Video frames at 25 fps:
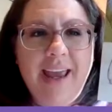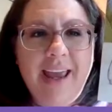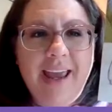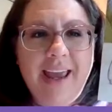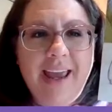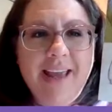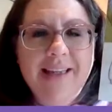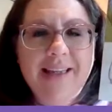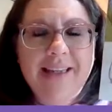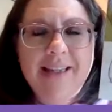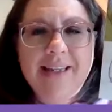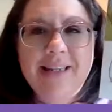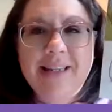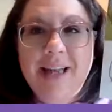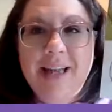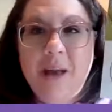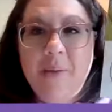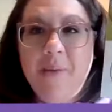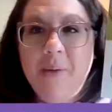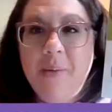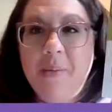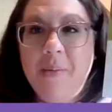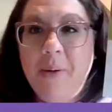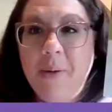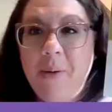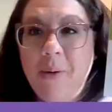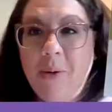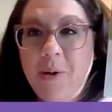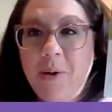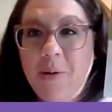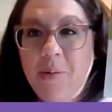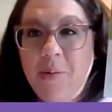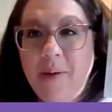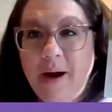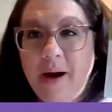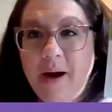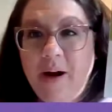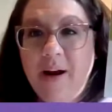It's a type of polar
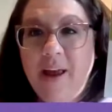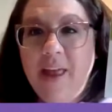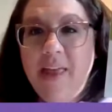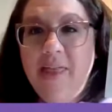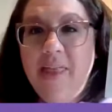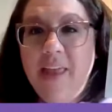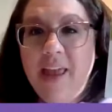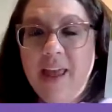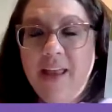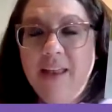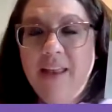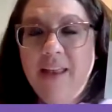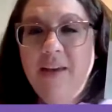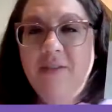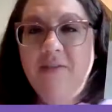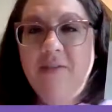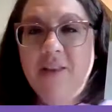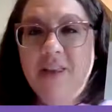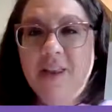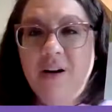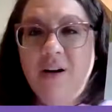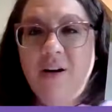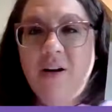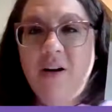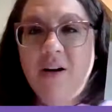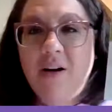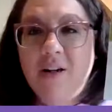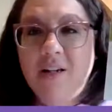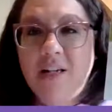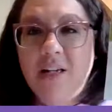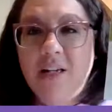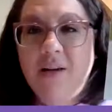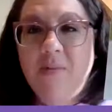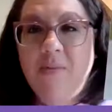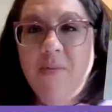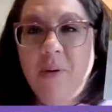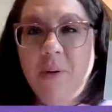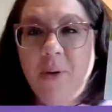bear, and they live in the
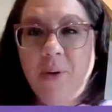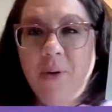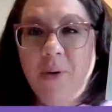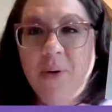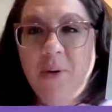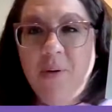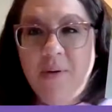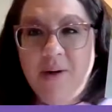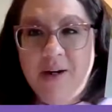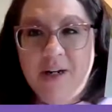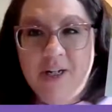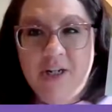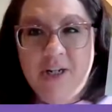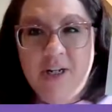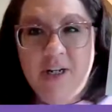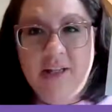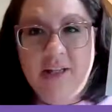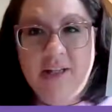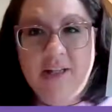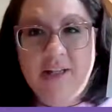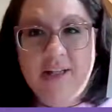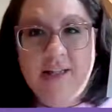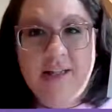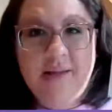Arctic polar regions.